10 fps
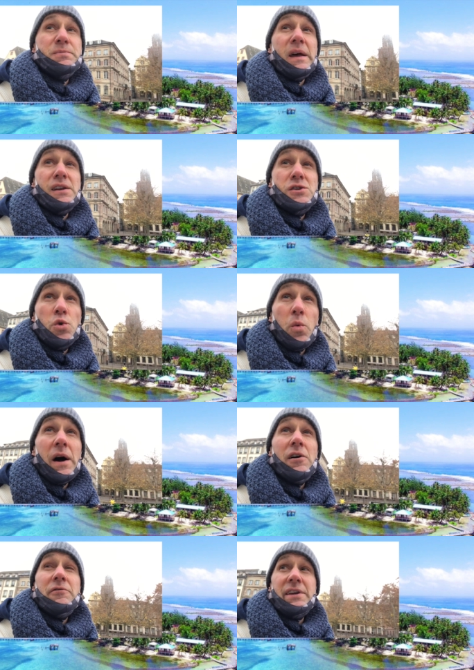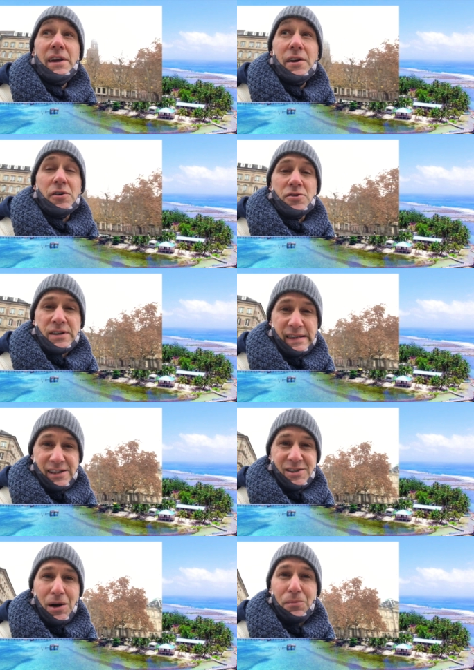spent 12 years at
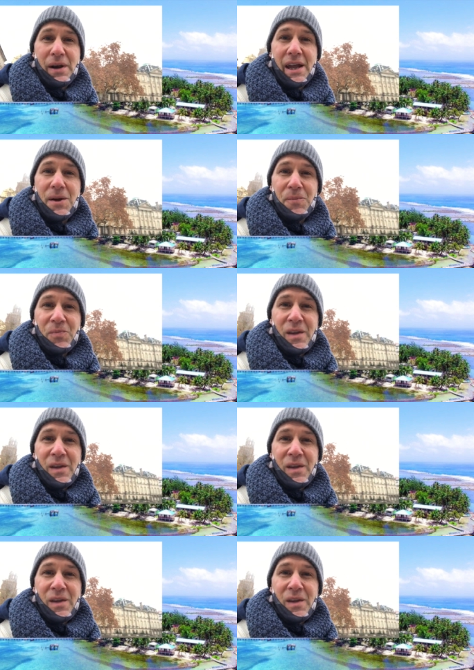this company.